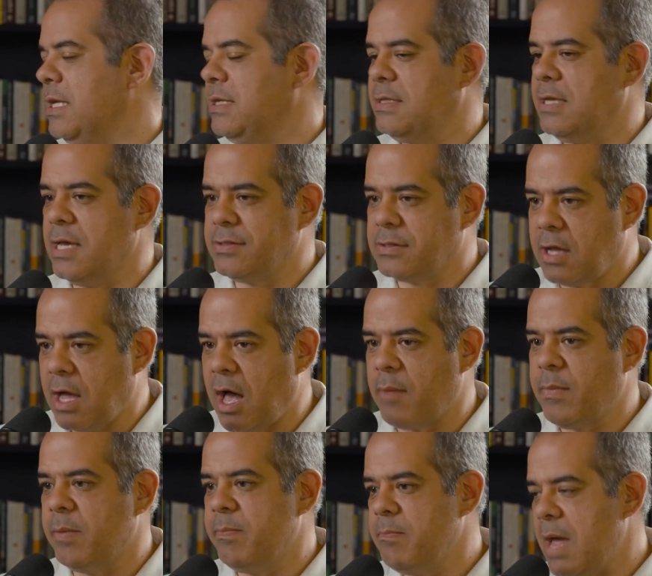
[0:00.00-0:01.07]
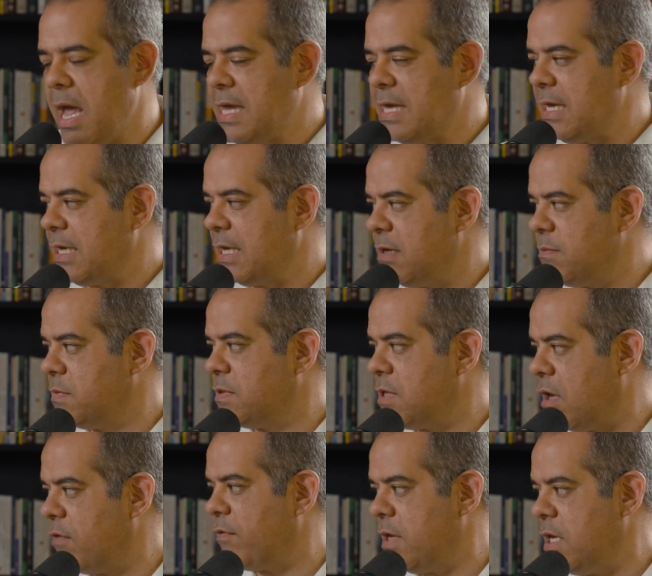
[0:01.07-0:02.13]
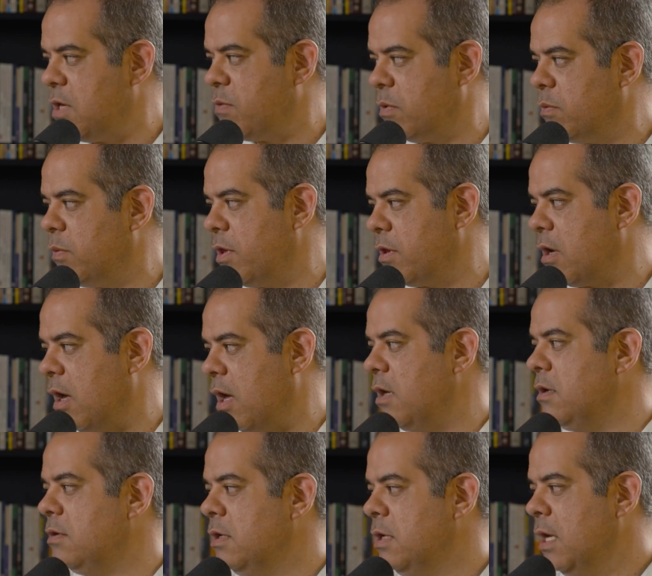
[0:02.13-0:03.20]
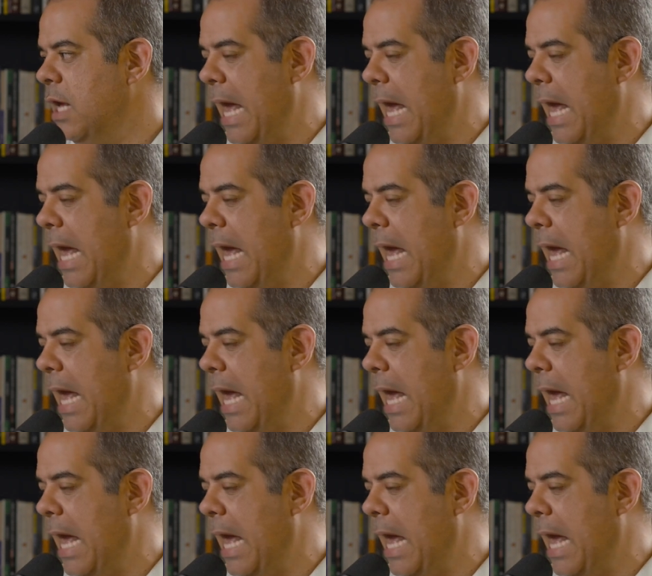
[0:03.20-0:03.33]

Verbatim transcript: It says, comma, making himself equal with God. Mm-hmm.